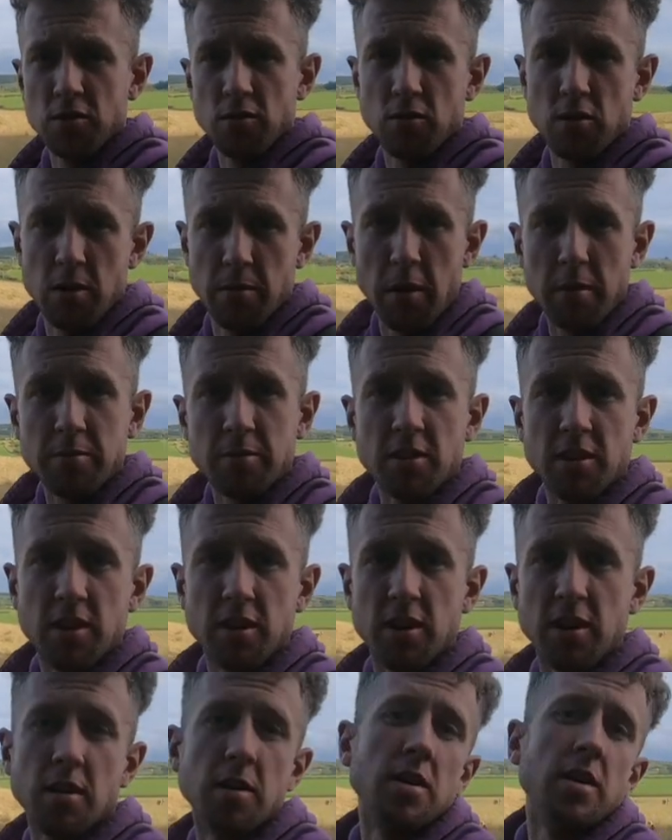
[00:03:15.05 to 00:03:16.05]
They'll come up to
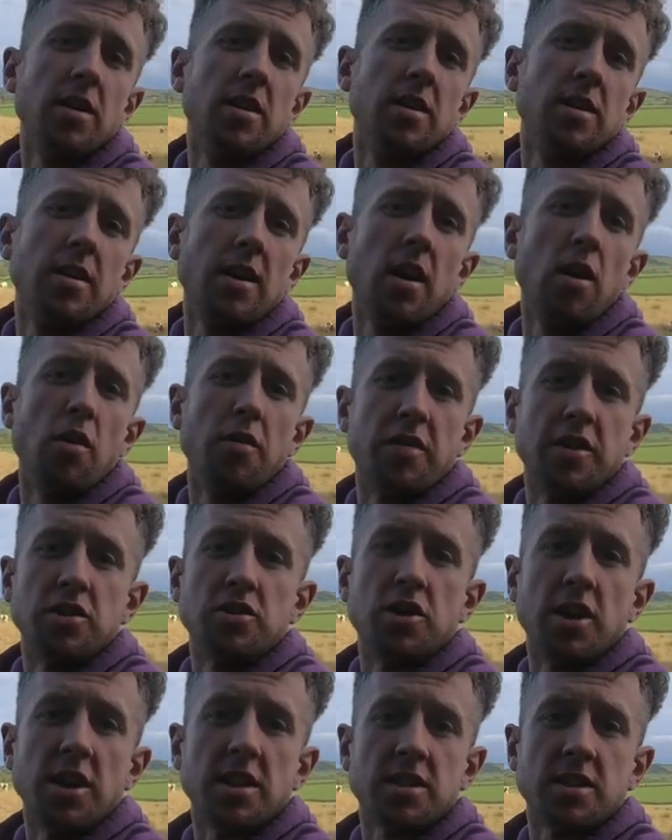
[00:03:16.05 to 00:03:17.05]
you out of
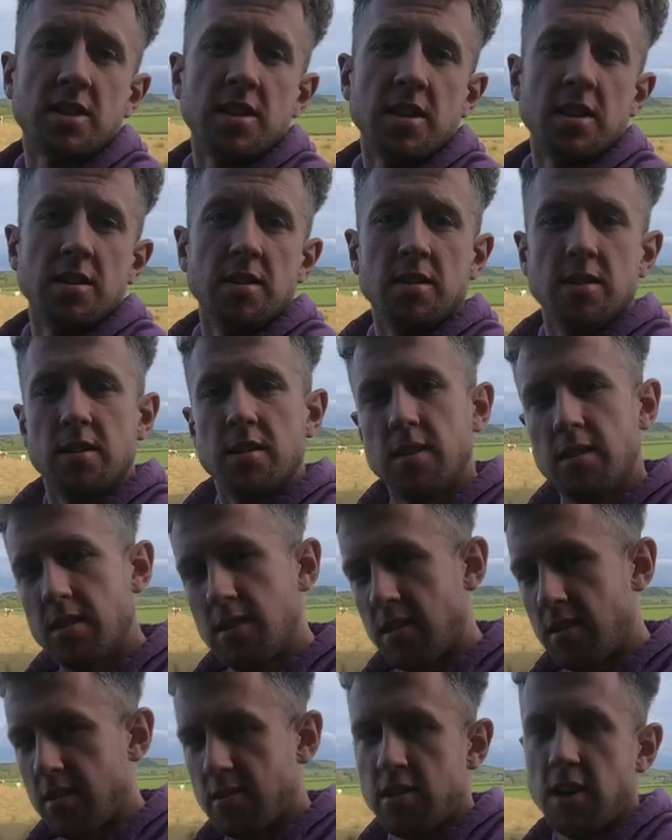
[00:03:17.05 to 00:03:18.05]
interest.
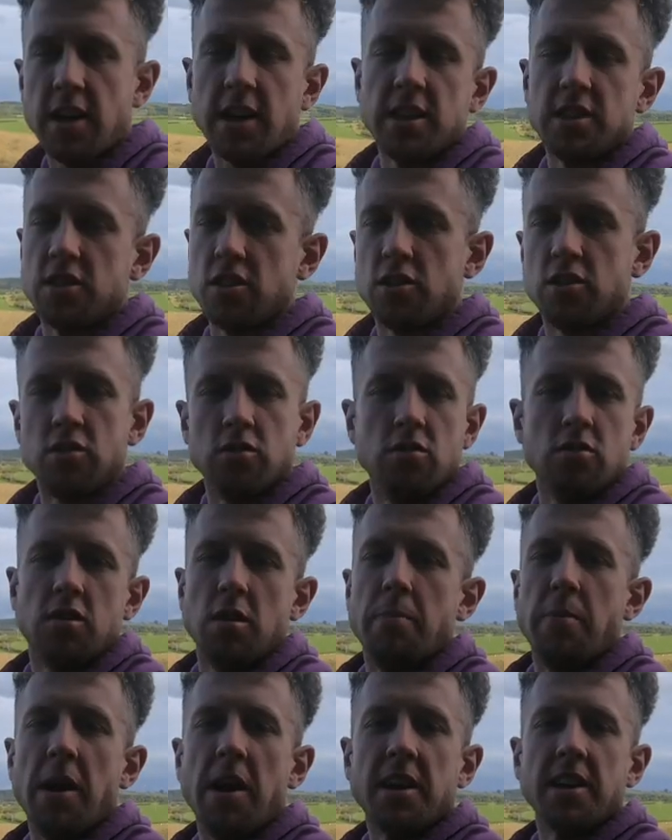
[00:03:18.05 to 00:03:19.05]
The trick is just not to
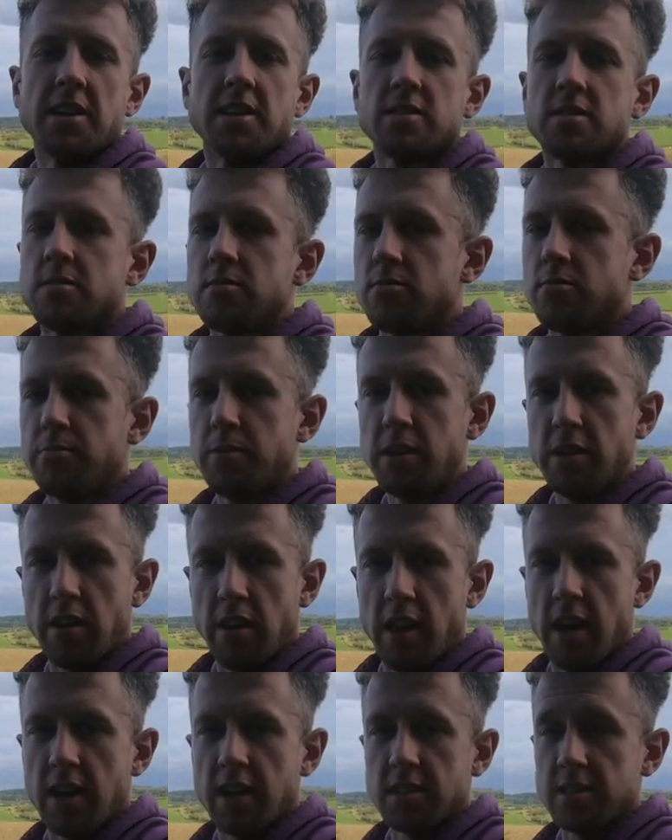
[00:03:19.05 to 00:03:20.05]
panic, be
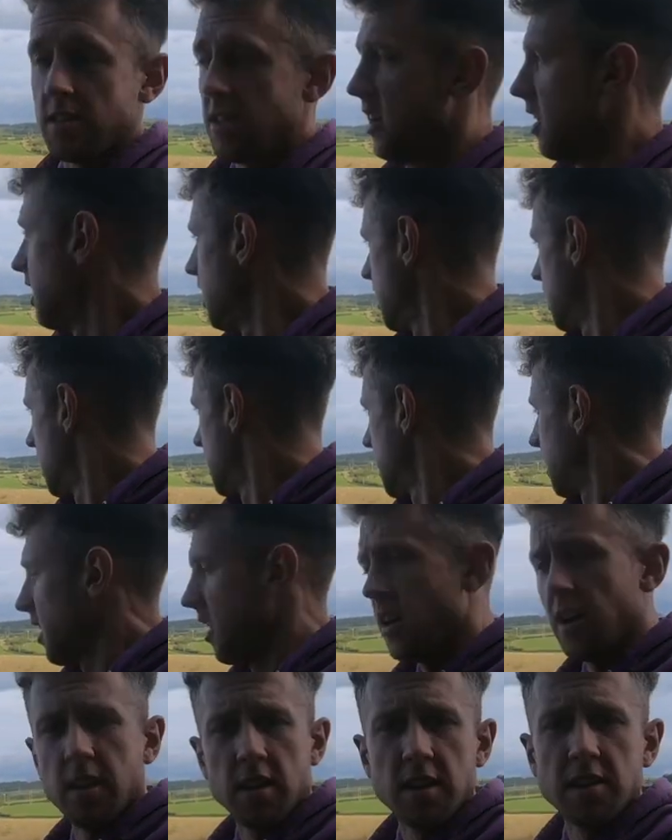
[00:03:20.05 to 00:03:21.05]
relaxed.
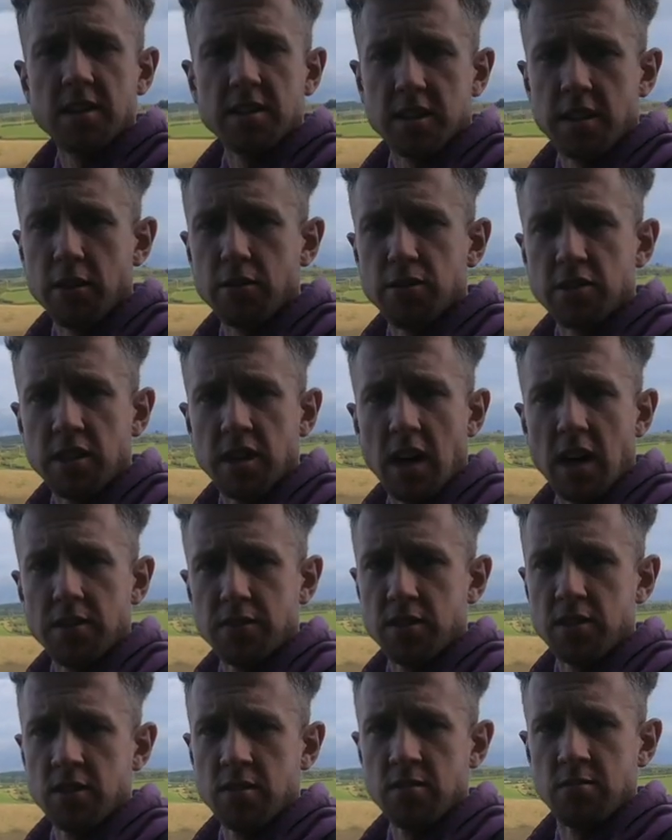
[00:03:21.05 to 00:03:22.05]
Unless it's cows and
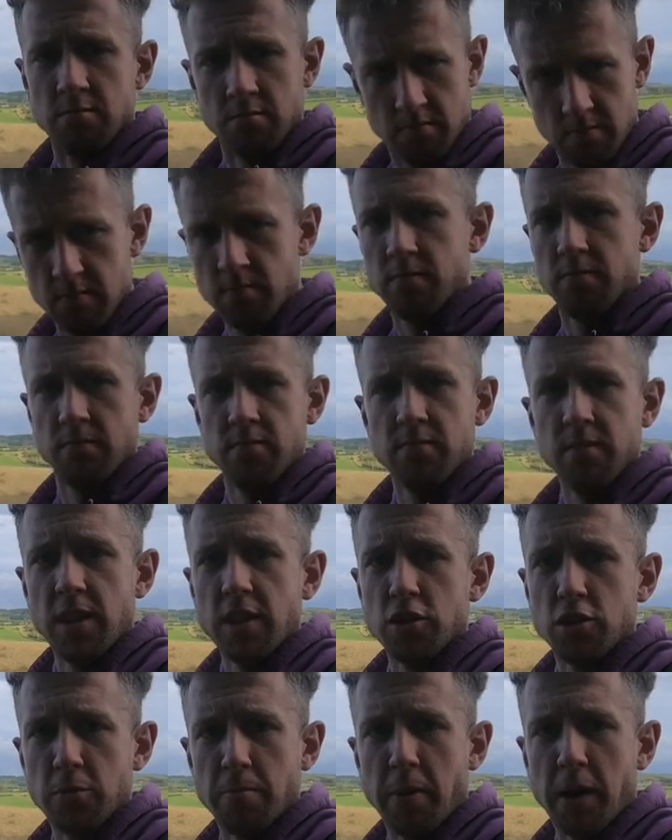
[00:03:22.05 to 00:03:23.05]
calves, then you
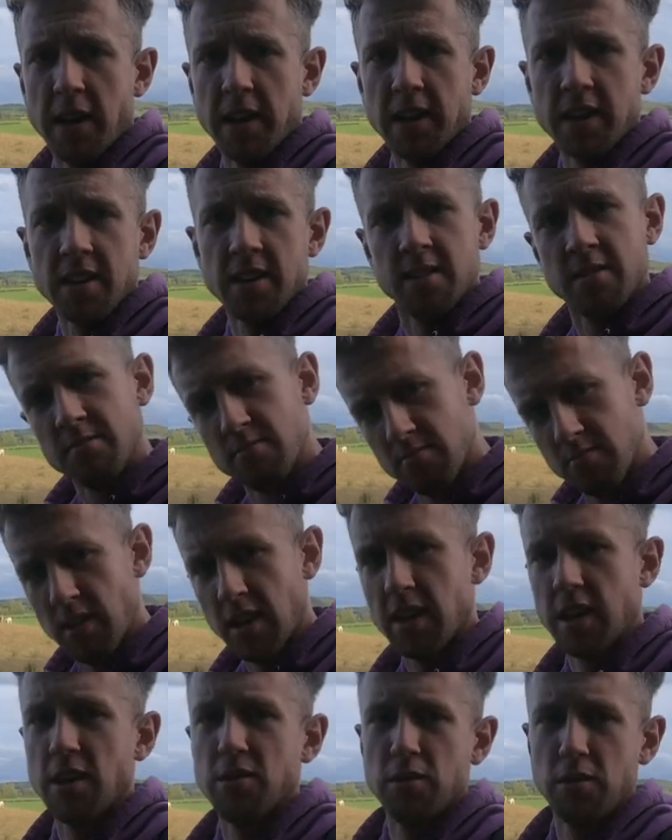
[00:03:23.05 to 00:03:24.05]
should panic
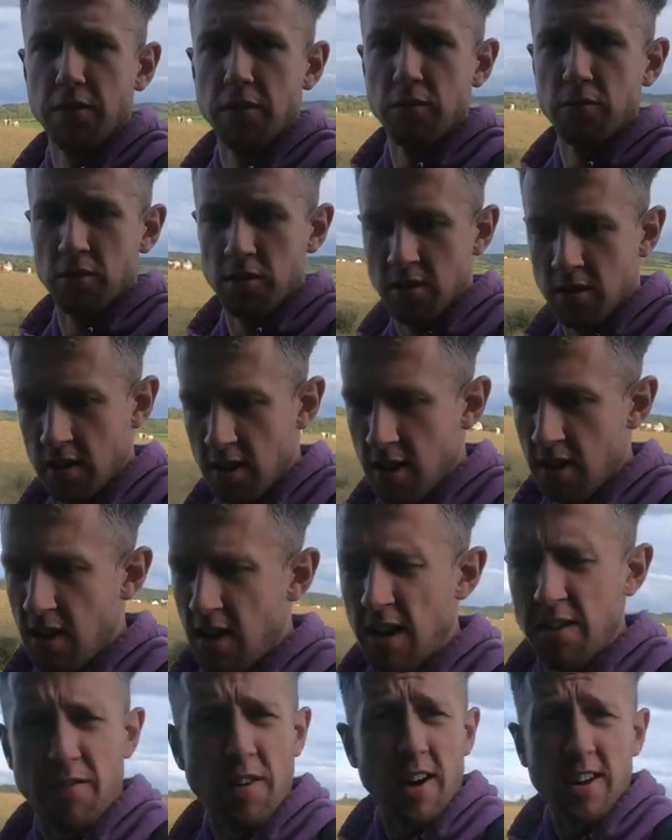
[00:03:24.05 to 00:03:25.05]
and get out of the field.
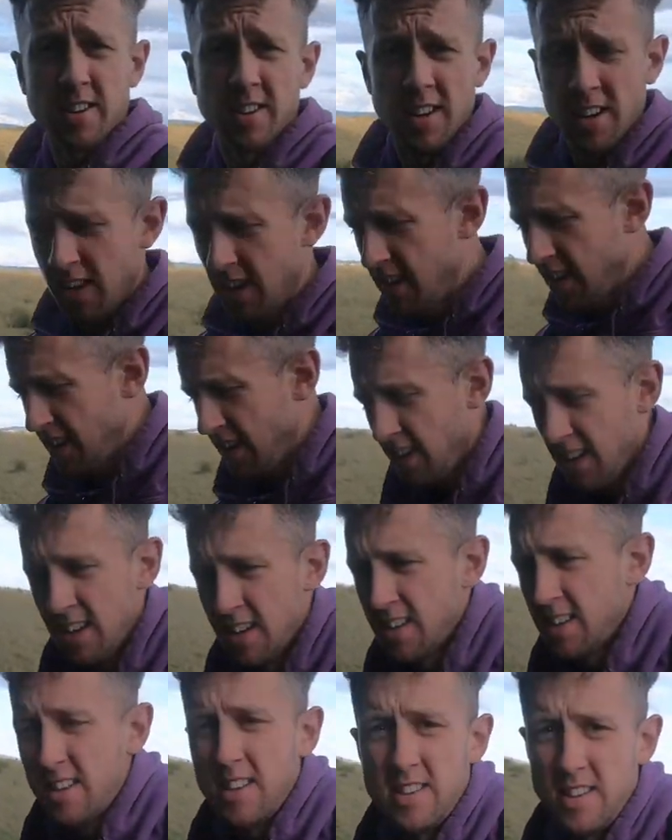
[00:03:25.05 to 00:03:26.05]
In fact,
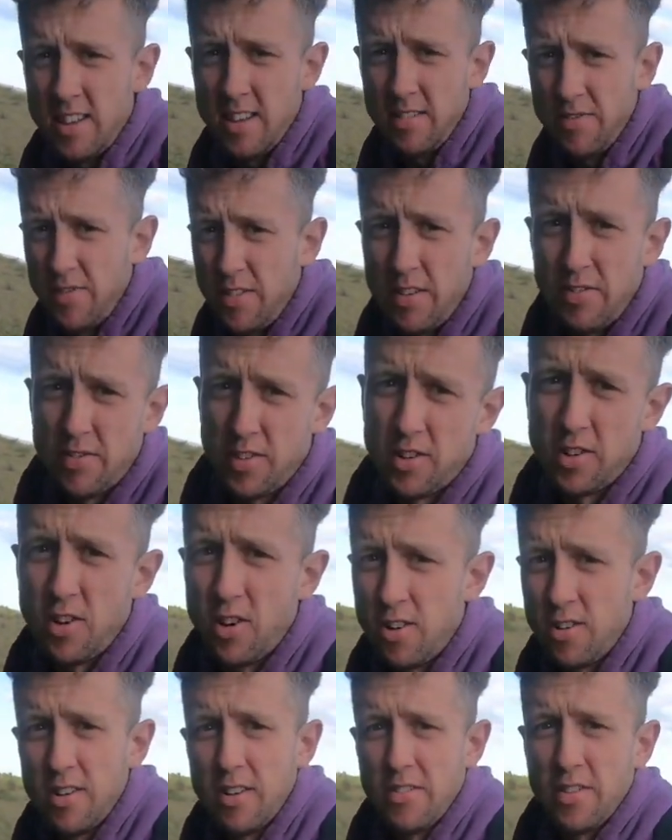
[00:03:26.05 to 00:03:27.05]
if
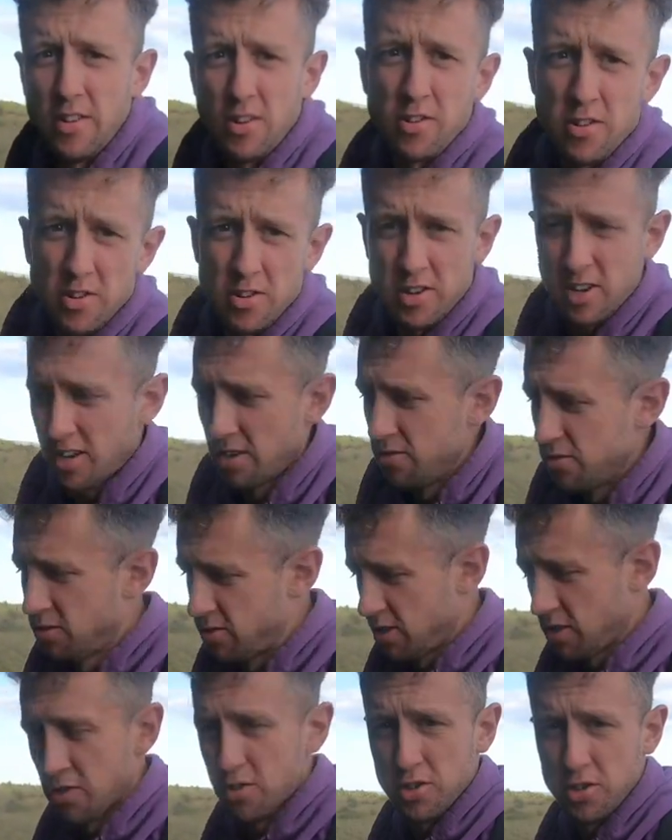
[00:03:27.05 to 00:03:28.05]
they're not your
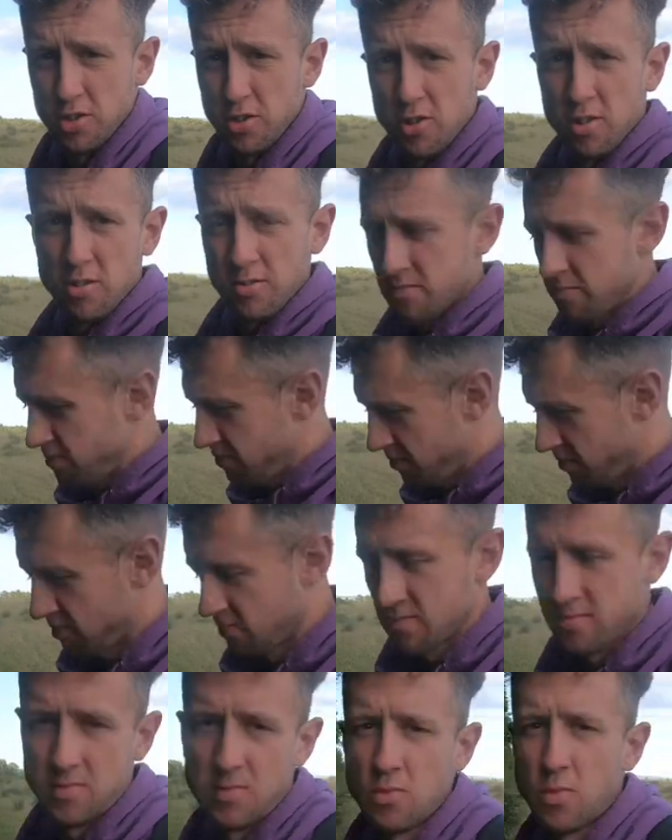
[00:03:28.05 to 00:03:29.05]
cows or your stock,
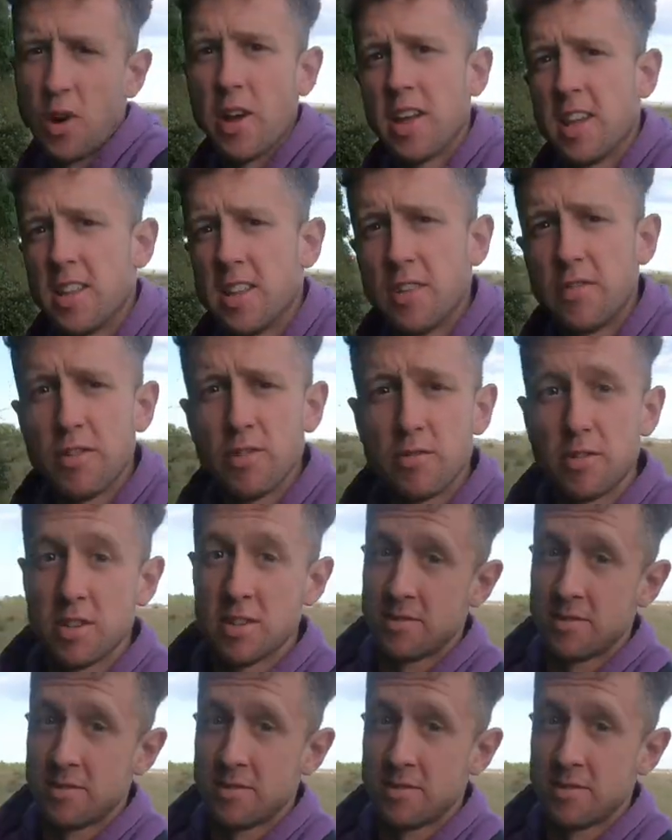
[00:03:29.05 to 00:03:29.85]
why are you in the field?